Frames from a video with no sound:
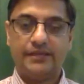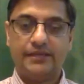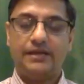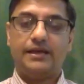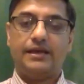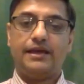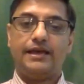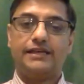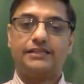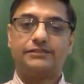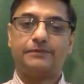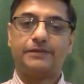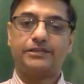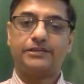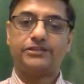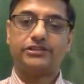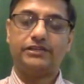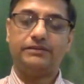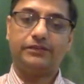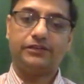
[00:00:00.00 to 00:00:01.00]
Yes.
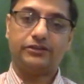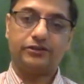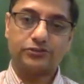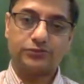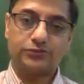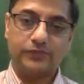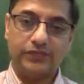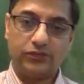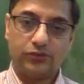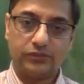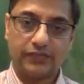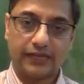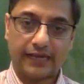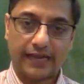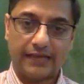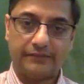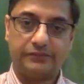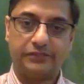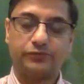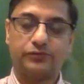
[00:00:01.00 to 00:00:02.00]
Especially because we know the
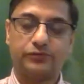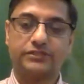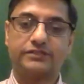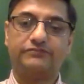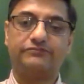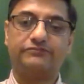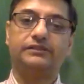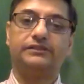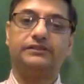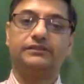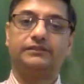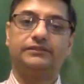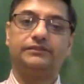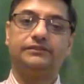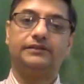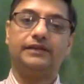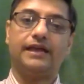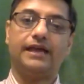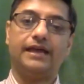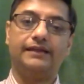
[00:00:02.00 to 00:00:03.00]
climate was different
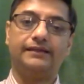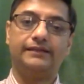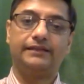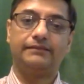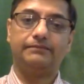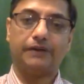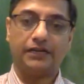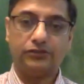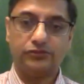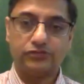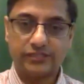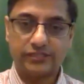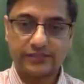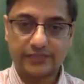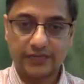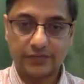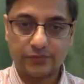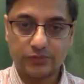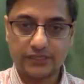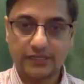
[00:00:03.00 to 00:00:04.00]
and that
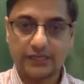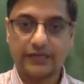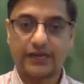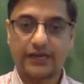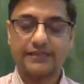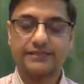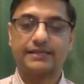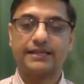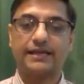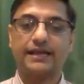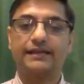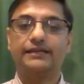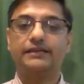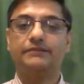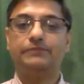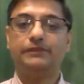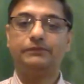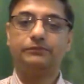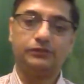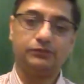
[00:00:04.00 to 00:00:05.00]
Balochistan was a grassland
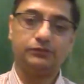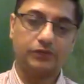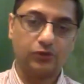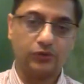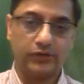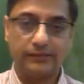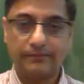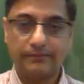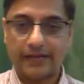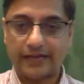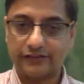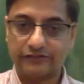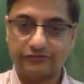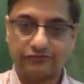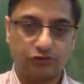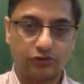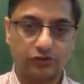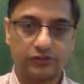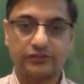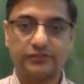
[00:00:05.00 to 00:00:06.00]
and people were going back and
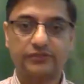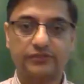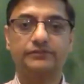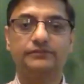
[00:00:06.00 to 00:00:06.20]
forth.